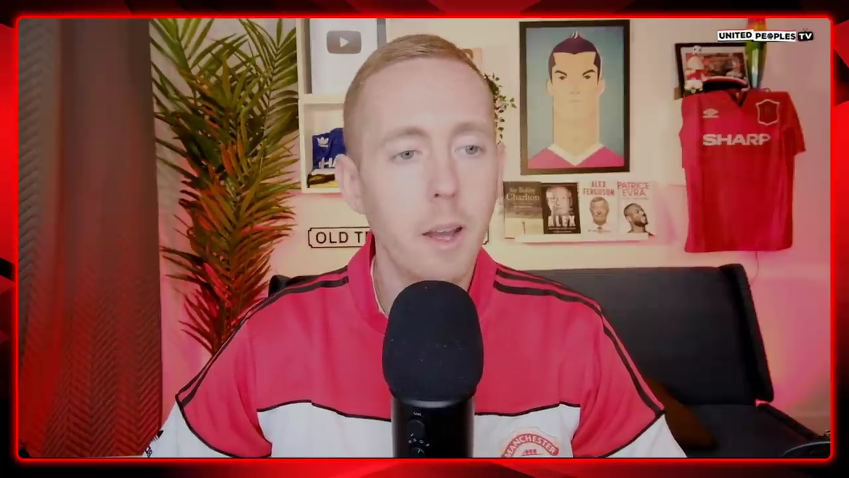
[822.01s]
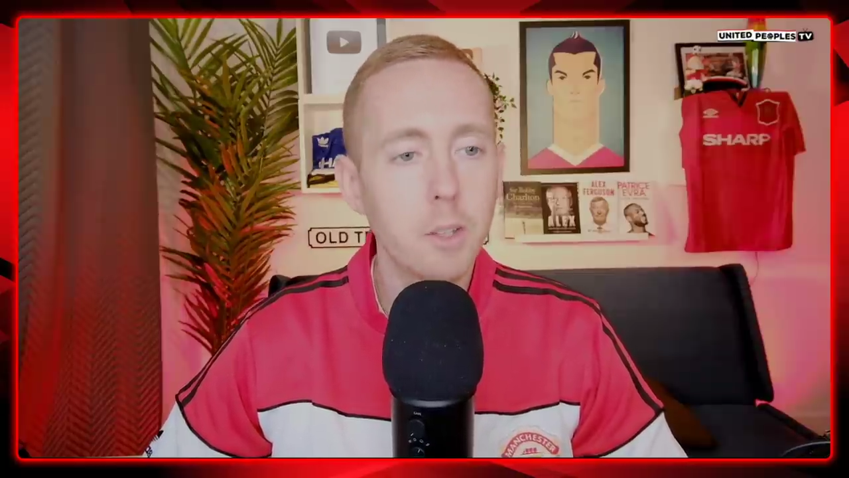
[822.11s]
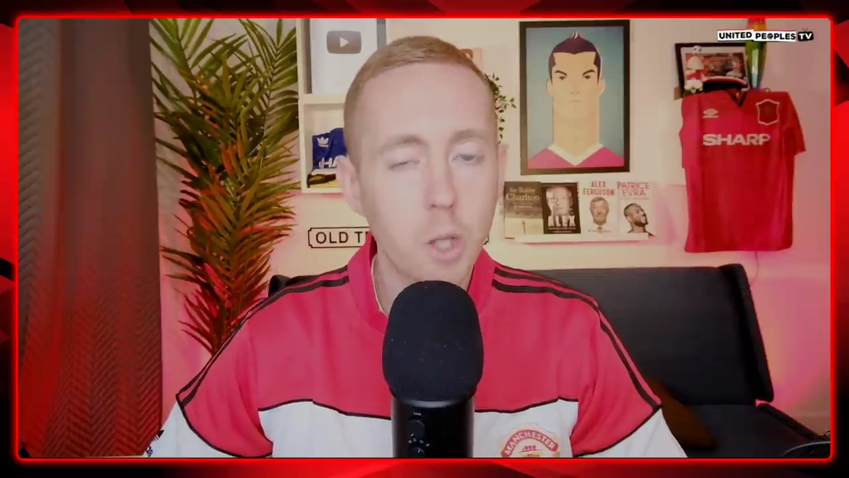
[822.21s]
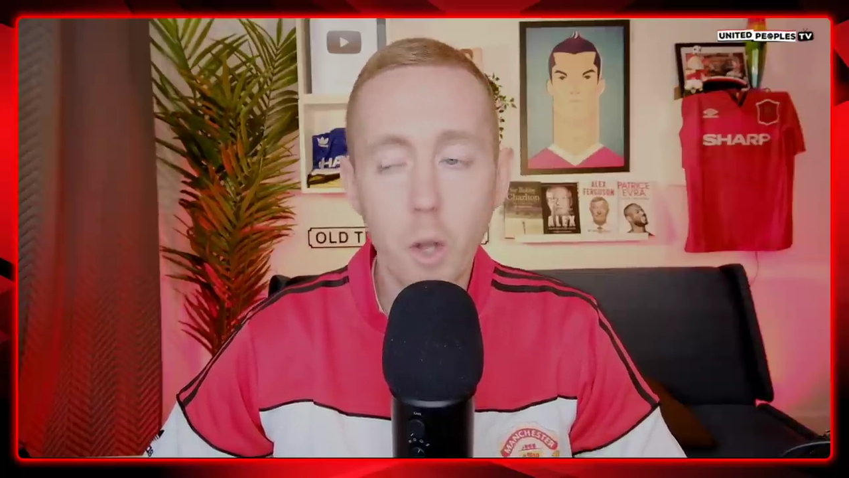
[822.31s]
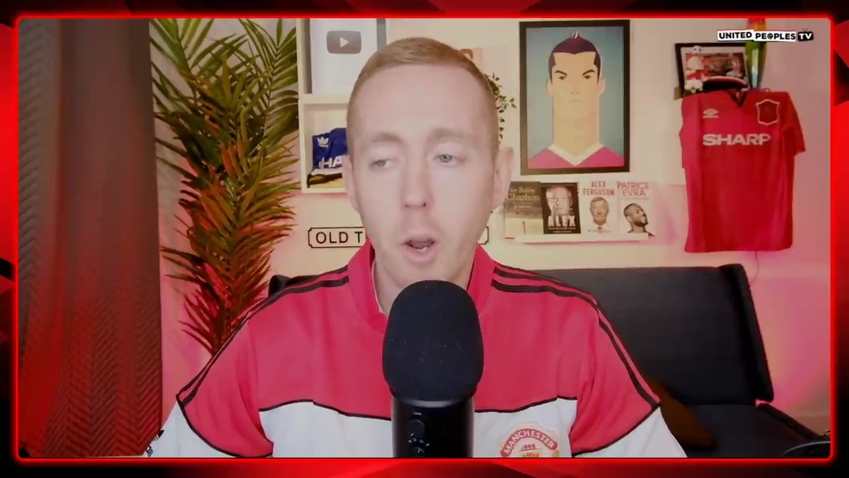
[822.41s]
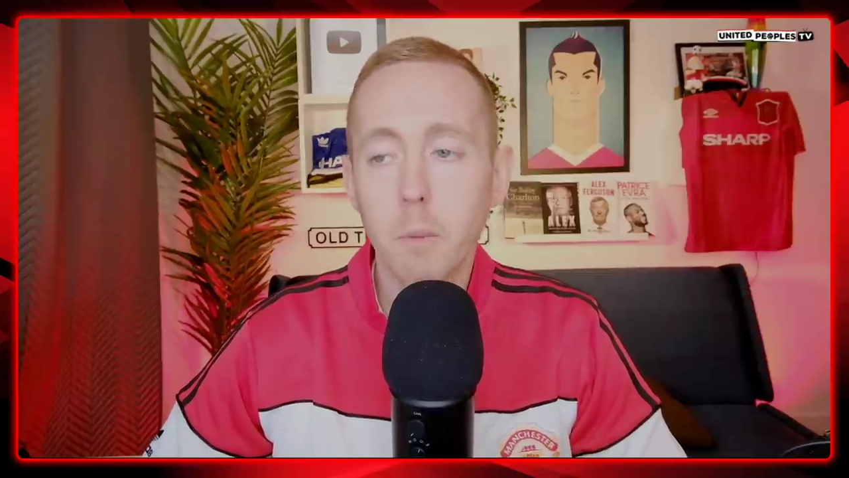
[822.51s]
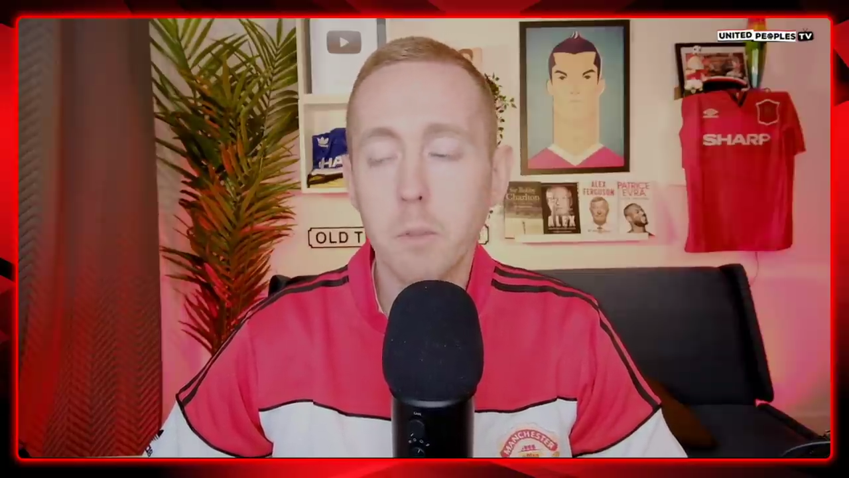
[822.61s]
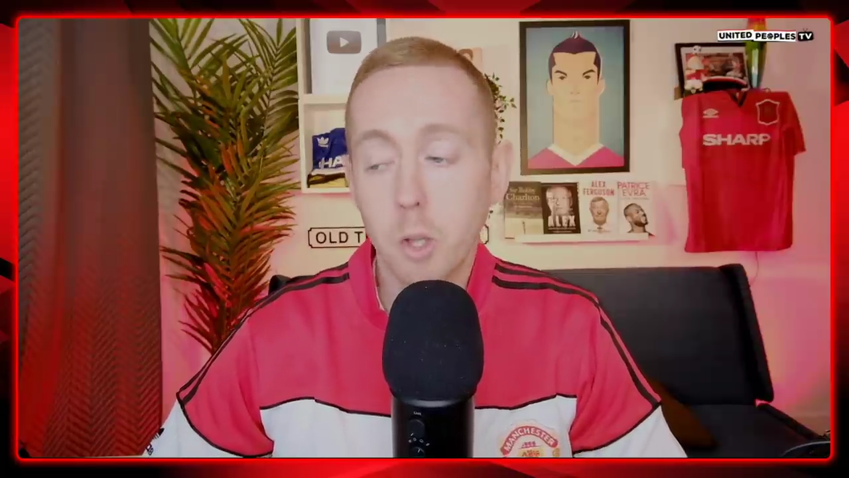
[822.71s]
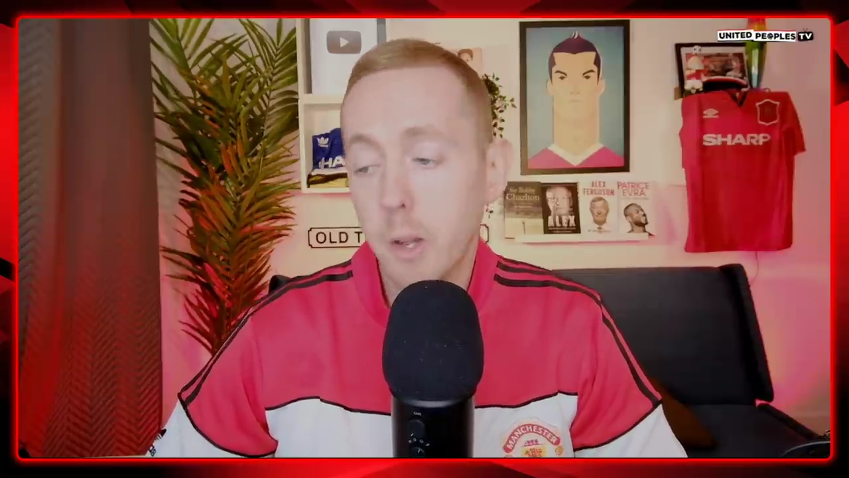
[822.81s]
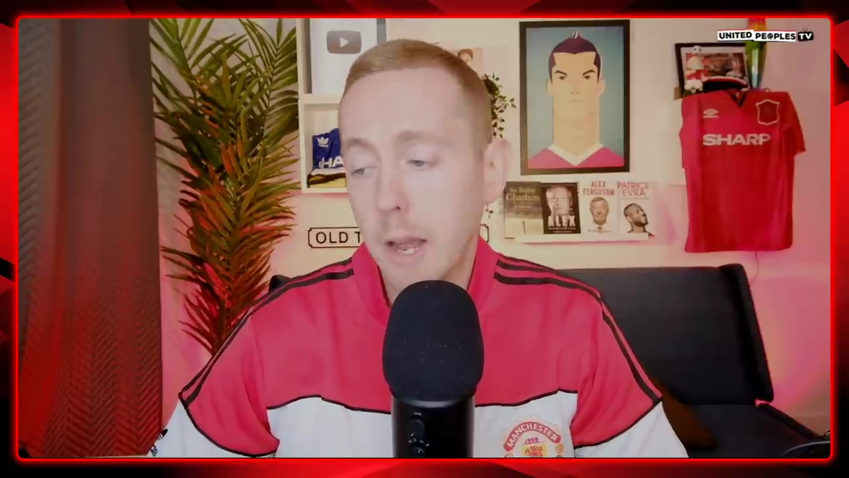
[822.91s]
and turn up,
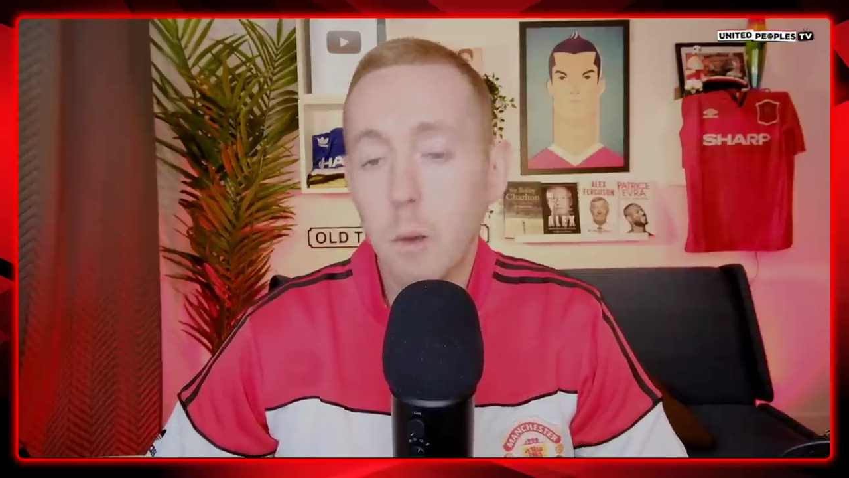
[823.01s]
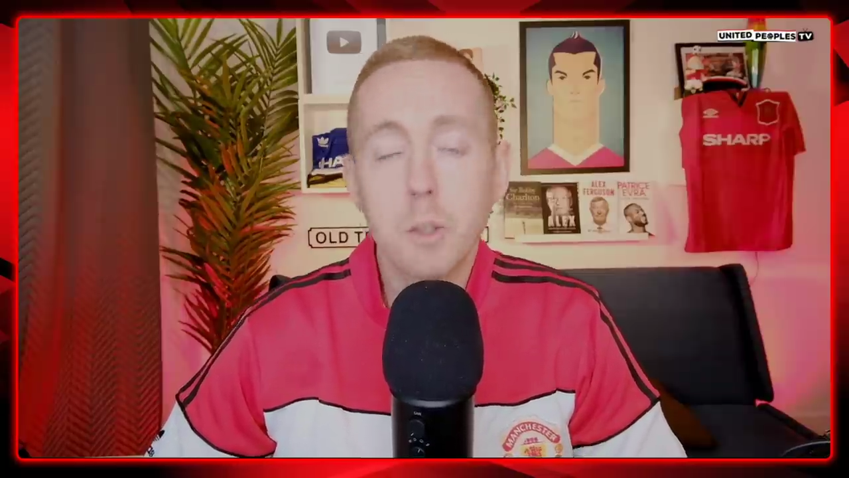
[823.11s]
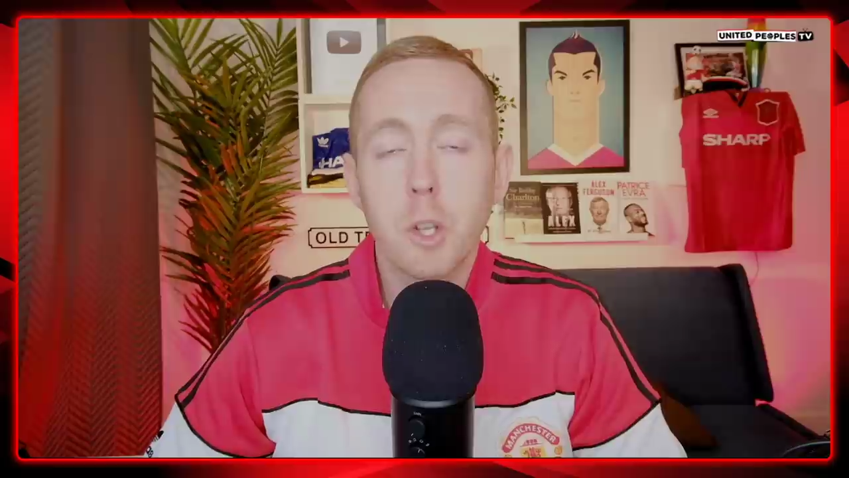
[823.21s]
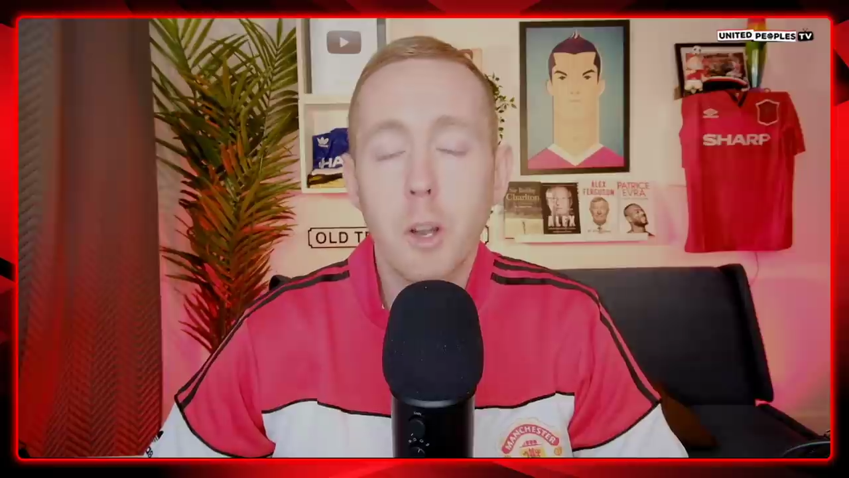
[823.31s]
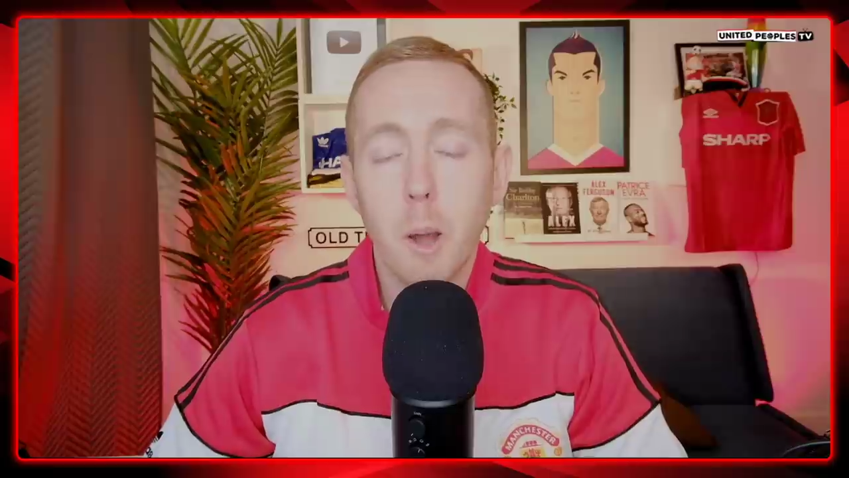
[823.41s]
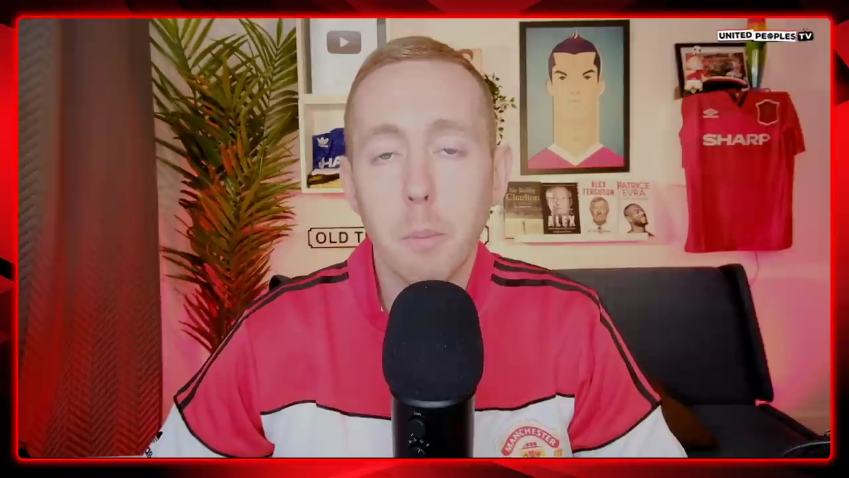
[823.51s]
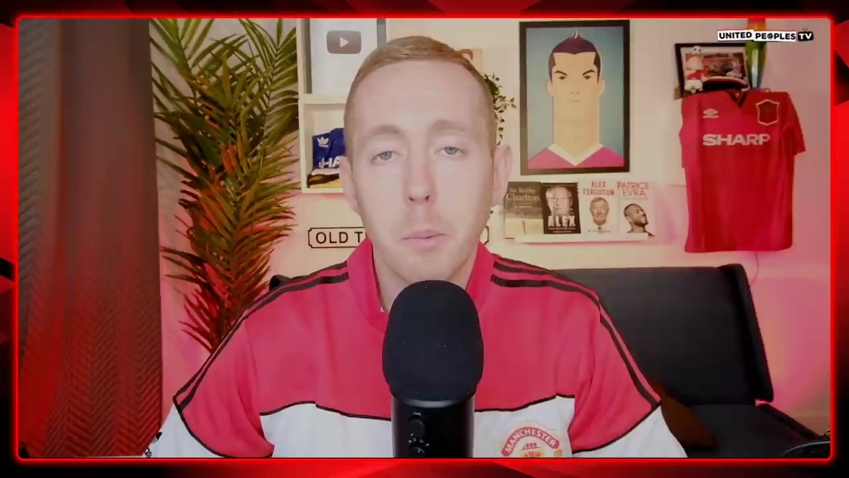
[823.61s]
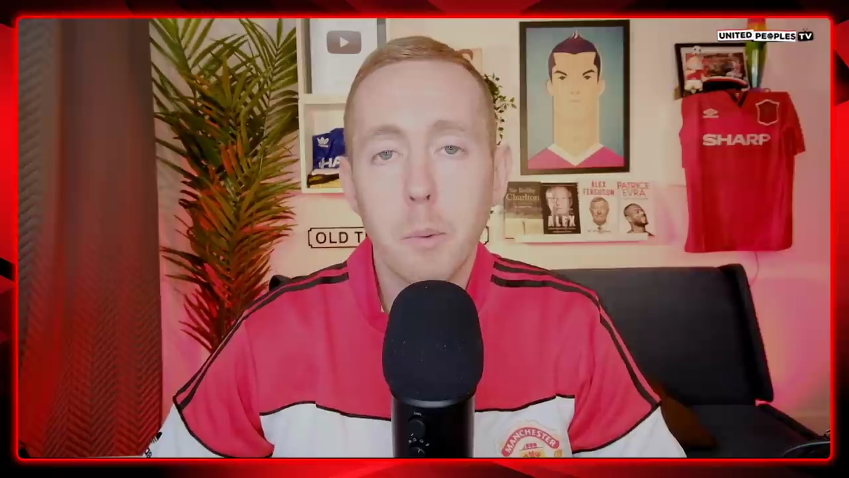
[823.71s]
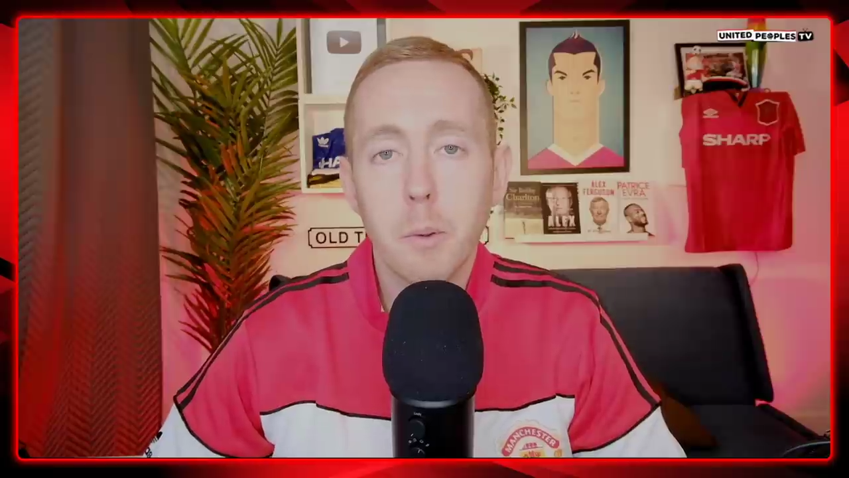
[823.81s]
turn out, and turn up.